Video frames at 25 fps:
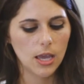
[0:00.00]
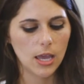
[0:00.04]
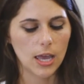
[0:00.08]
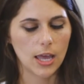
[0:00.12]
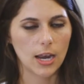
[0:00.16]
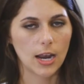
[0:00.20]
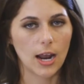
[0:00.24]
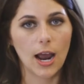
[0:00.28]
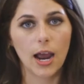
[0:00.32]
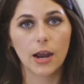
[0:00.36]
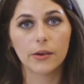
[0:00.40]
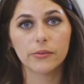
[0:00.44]

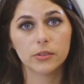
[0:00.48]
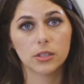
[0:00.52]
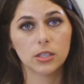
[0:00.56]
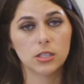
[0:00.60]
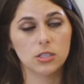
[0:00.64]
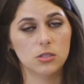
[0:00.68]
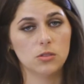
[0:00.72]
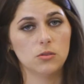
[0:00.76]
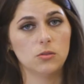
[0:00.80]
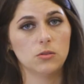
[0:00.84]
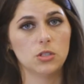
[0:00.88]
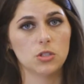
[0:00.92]
And I really
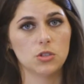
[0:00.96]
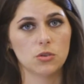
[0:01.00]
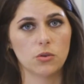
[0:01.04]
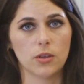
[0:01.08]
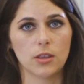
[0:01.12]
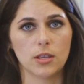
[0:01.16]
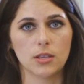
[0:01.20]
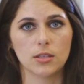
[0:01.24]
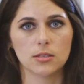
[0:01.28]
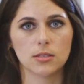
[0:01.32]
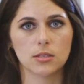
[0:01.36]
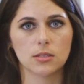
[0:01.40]
do
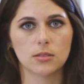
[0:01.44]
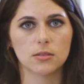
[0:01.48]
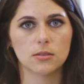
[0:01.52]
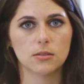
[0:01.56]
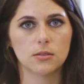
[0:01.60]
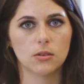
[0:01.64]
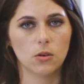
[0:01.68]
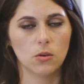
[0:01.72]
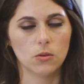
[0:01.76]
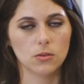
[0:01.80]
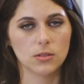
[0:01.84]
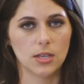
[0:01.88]
enjoy these
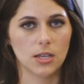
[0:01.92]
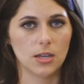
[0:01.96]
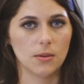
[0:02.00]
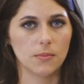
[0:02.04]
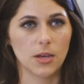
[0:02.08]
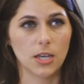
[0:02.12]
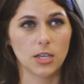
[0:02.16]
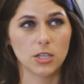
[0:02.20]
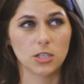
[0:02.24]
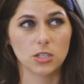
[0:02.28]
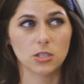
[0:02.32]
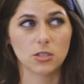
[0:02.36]
goal setting
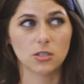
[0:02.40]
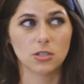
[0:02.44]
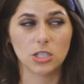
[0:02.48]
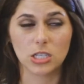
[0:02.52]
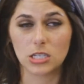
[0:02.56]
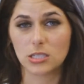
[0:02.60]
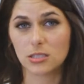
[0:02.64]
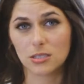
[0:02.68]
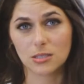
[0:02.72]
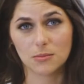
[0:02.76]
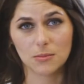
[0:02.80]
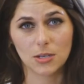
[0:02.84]
pages
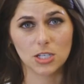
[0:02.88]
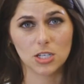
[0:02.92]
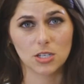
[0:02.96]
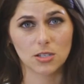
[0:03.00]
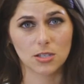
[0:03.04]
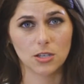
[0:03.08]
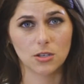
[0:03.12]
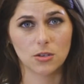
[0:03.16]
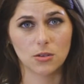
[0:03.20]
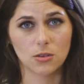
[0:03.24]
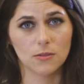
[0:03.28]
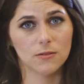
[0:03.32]
just as much
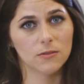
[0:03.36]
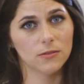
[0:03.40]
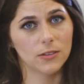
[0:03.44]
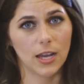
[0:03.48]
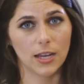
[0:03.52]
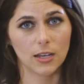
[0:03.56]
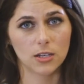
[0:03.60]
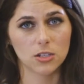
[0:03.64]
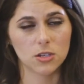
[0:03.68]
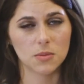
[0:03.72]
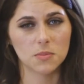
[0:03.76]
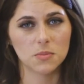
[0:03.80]
as I do the
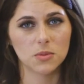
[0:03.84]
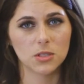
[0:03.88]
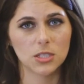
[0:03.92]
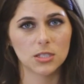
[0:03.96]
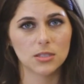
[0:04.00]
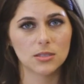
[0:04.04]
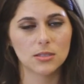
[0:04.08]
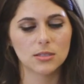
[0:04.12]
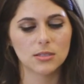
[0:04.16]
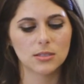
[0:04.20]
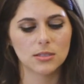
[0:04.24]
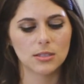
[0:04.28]
flagship
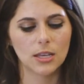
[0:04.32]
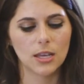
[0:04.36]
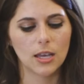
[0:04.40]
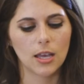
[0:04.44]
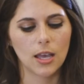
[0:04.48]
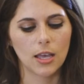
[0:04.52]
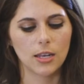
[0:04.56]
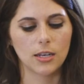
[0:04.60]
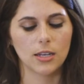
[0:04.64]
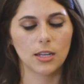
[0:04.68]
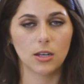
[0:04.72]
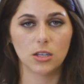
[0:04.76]
ones,
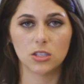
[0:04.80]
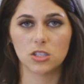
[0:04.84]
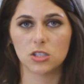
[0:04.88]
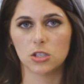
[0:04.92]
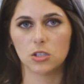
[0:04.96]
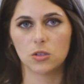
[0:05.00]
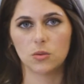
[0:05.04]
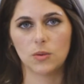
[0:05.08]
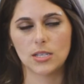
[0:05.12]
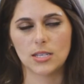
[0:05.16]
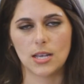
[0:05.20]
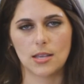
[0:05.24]
and in
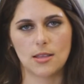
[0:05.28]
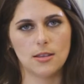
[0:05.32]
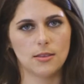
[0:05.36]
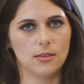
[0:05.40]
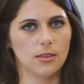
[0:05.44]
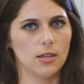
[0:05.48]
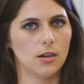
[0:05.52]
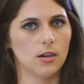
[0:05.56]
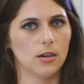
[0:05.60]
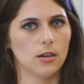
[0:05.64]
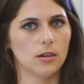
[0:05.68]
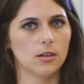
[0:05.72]
certain ways I
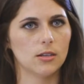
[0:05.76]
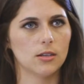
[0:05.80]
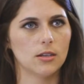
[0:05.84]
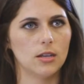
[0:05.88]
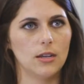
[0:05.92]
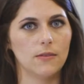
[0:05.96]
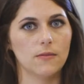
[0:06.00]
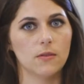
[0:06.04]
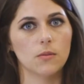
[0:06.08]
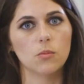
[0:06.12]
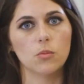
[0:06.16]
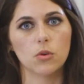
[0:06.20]
think they're
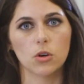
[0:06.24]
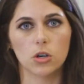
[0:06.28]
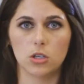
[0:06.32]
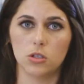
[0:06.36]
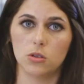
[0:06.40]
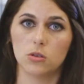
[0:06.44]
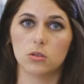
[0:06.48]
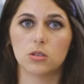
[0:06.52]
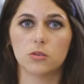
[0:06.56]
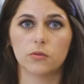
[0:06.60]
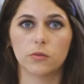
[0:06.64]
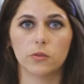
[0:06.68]
even more
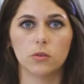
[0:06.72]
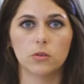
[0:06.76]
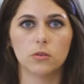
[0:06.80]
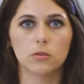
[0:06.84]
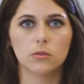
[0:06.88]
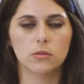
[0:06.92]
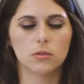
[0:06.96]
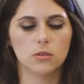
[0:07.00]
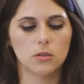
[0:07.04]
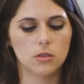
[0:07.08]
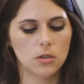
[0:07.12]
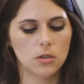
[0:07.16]
useful.